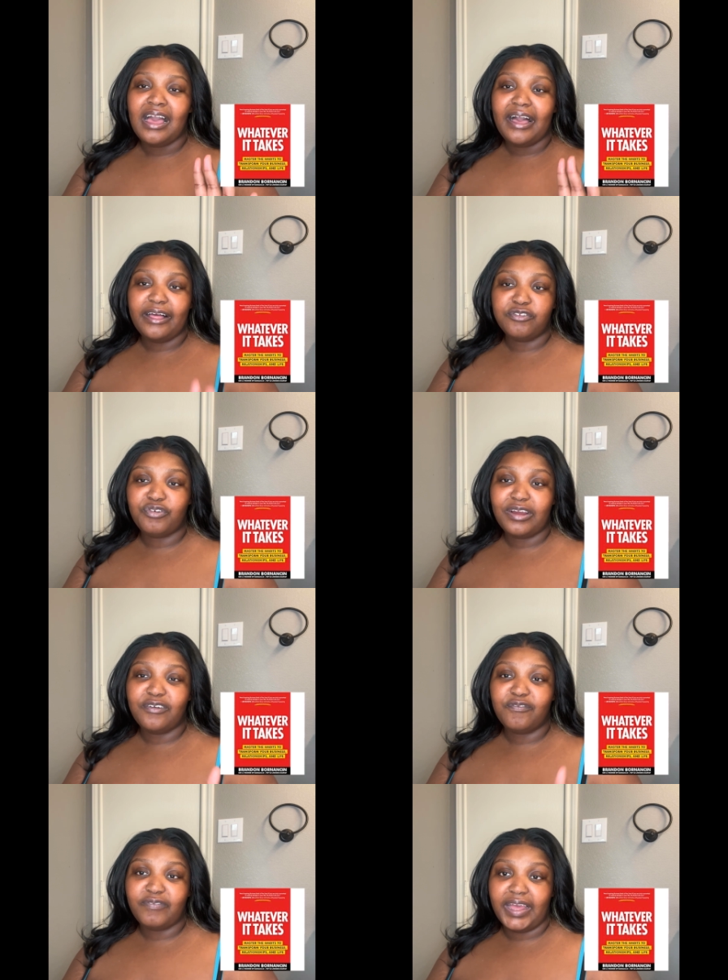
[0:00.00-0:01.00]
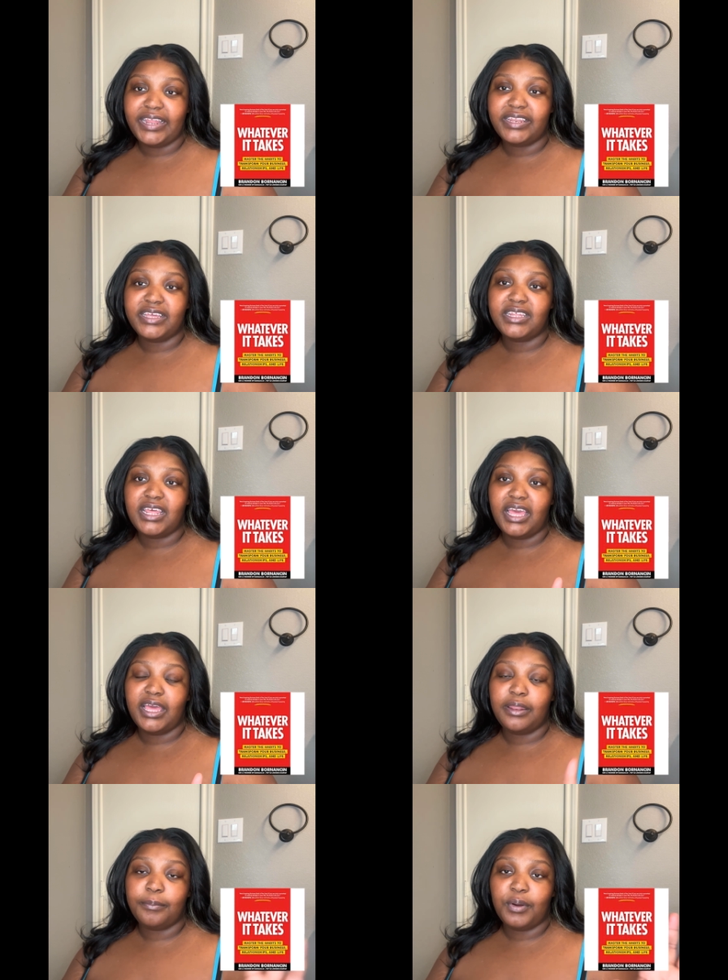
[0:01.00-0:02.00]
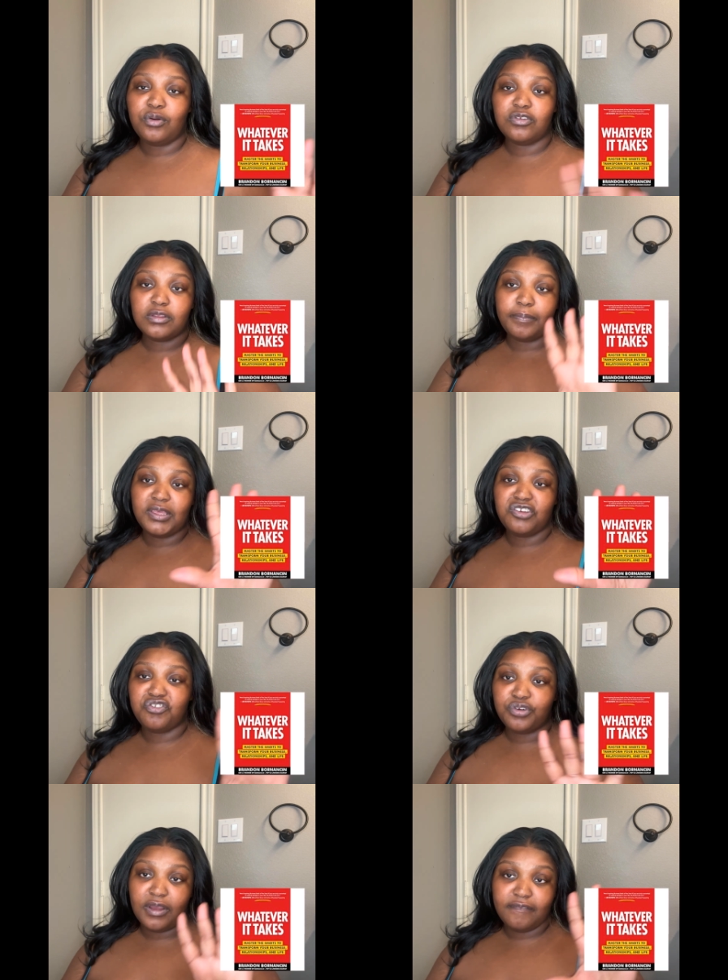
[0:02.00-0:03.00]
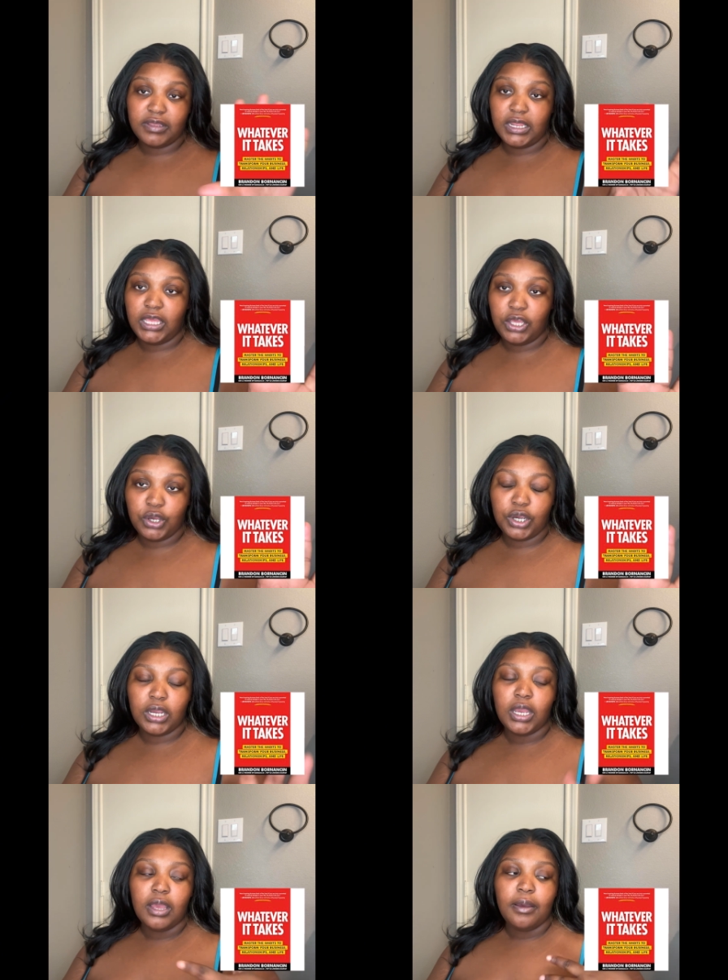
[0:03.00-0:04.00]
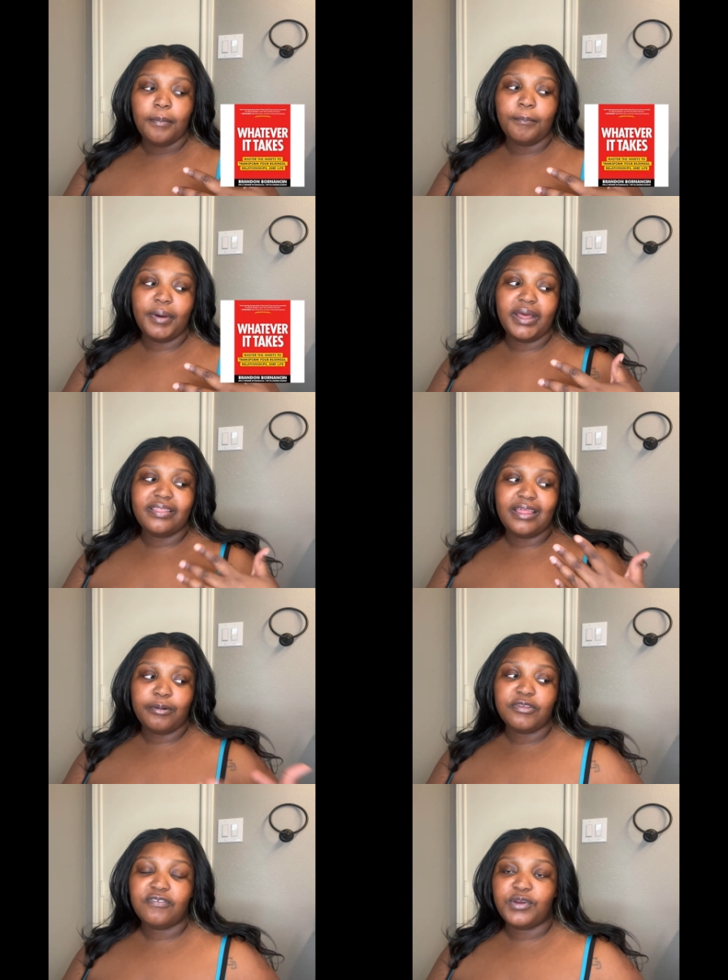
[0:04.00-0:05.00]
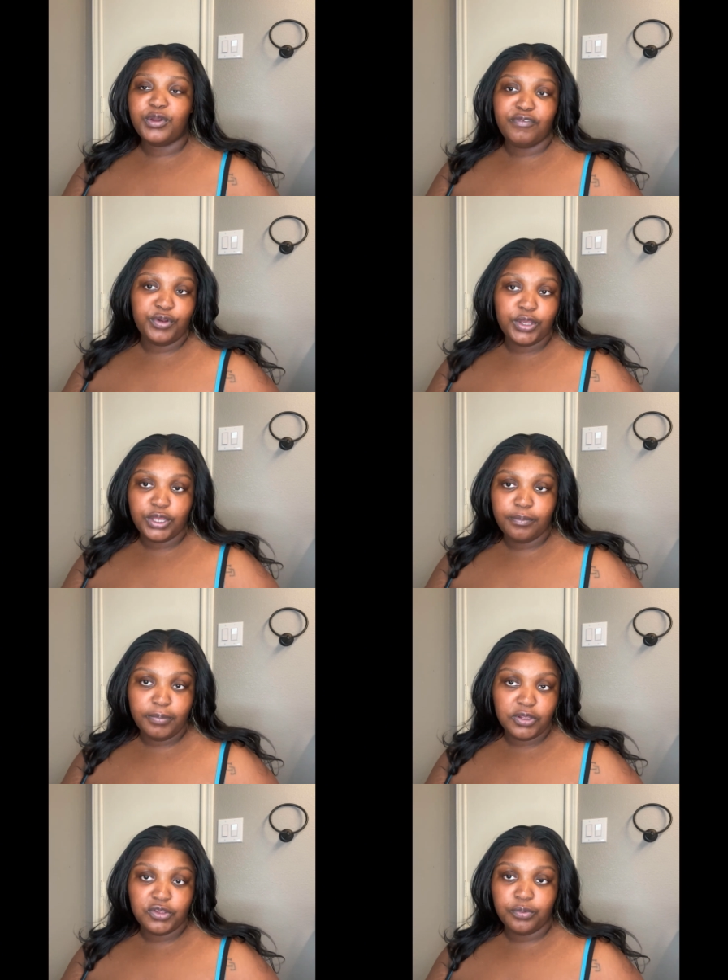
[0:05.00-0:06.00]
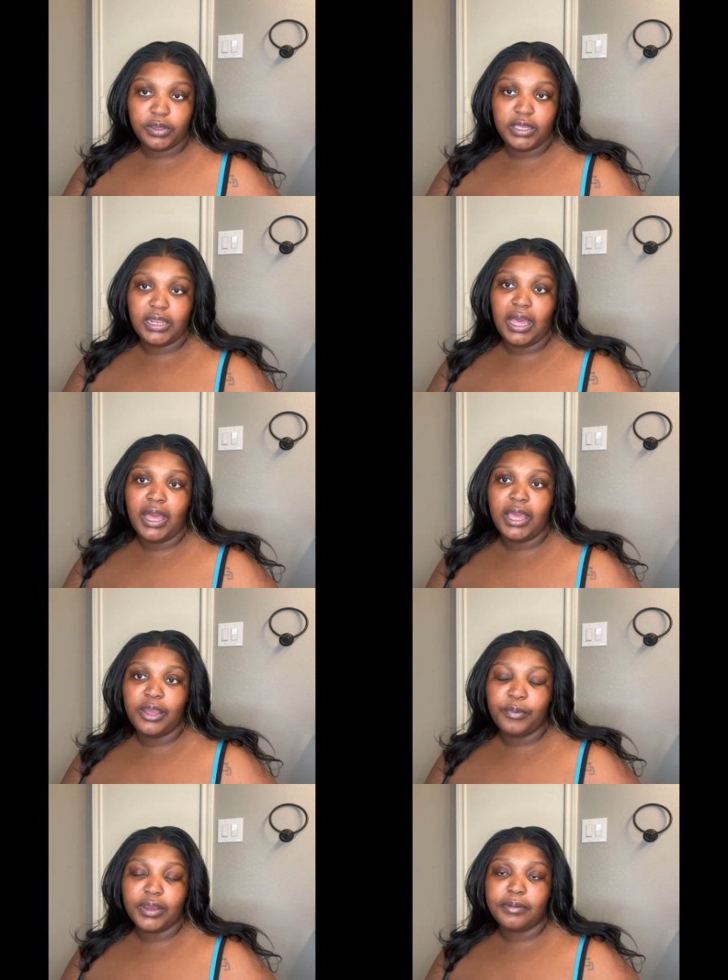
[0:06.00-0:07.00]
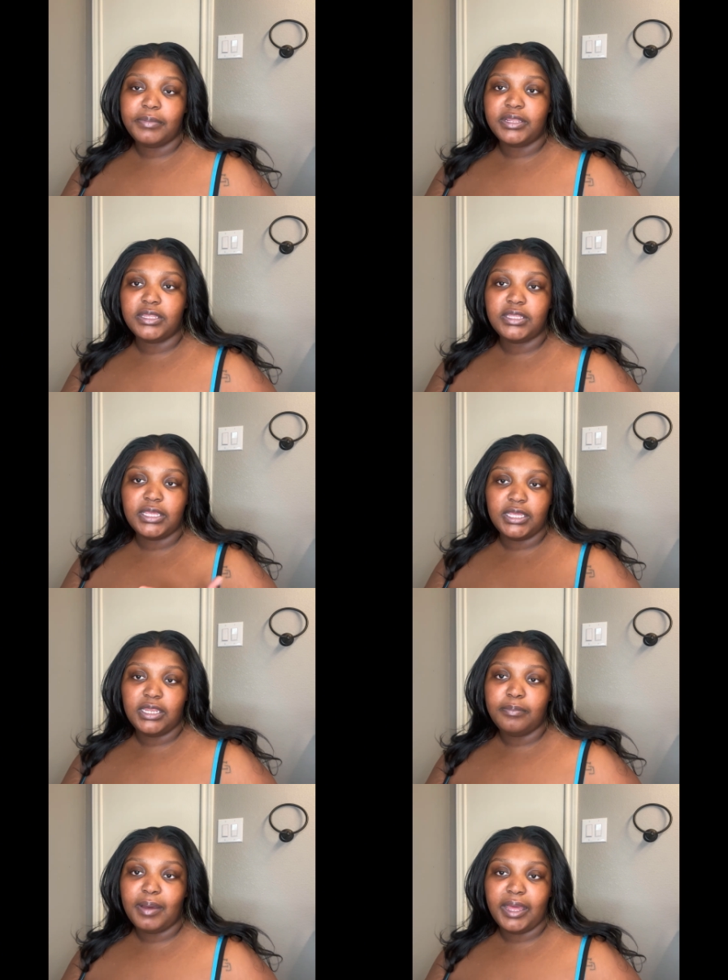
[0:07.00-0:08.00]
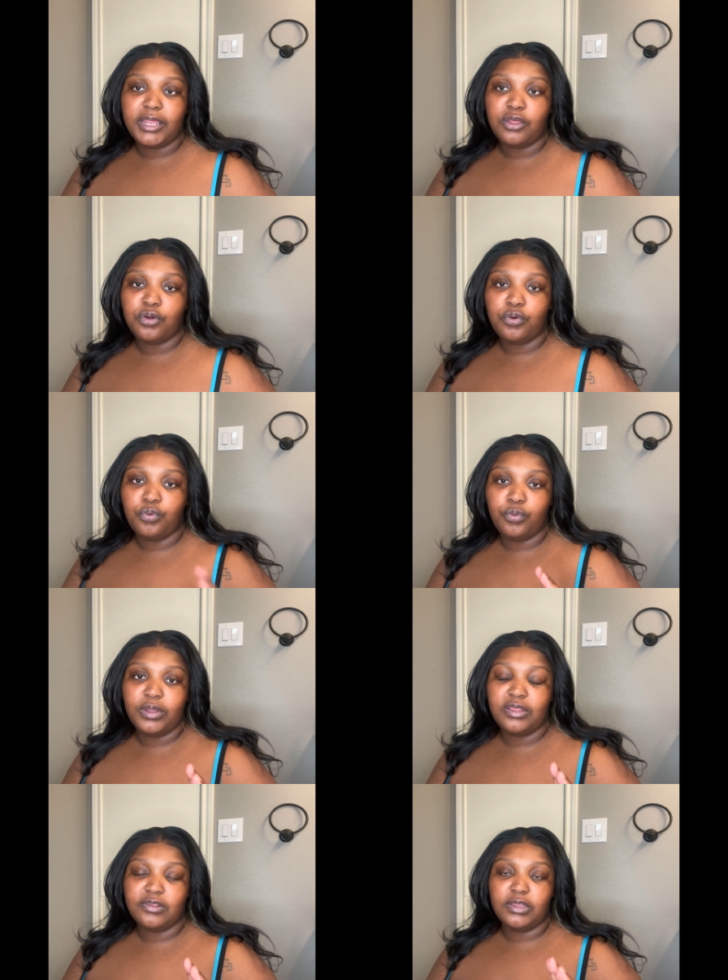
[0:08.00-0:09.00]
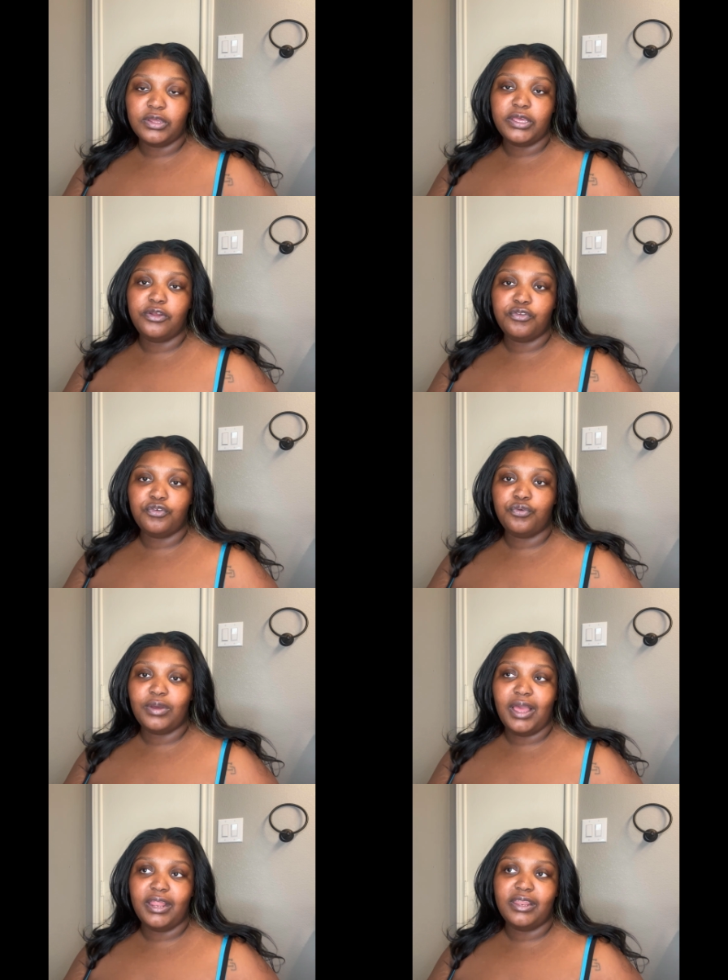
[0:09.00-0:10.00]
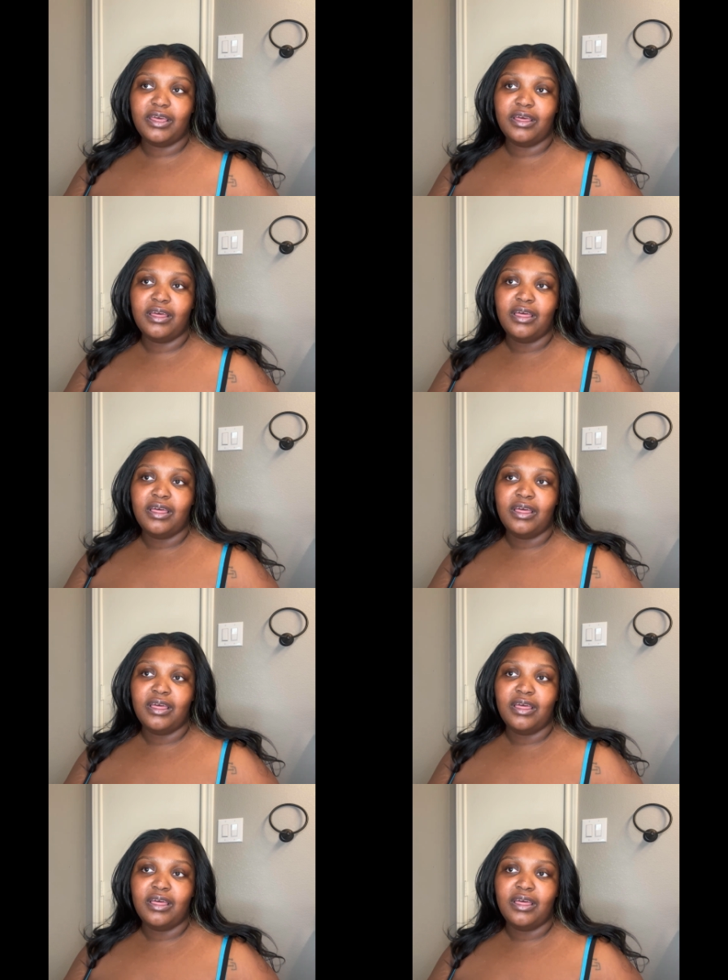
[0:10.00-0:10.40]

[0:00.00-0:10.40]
I'll try to find it and post a picture of it here. But that was a very, very good book to read. I recommend it to anybody who is looking to kind of